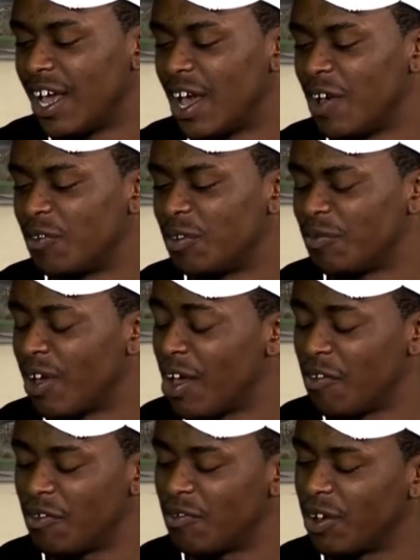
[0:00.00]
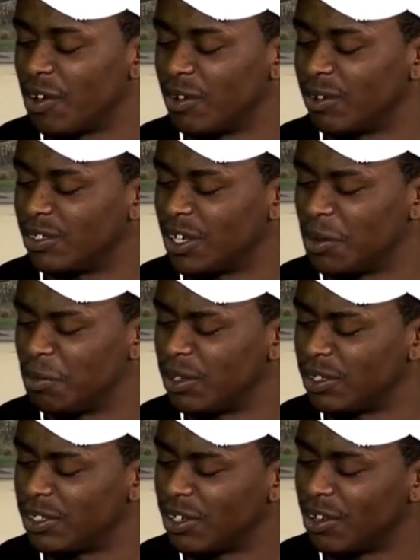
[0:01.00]
I haven't found those type of
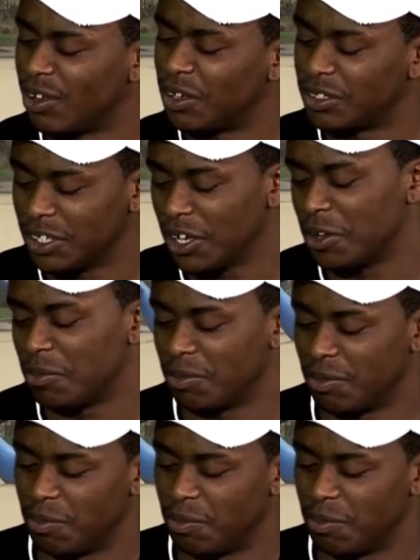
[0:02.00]
beats in a long time.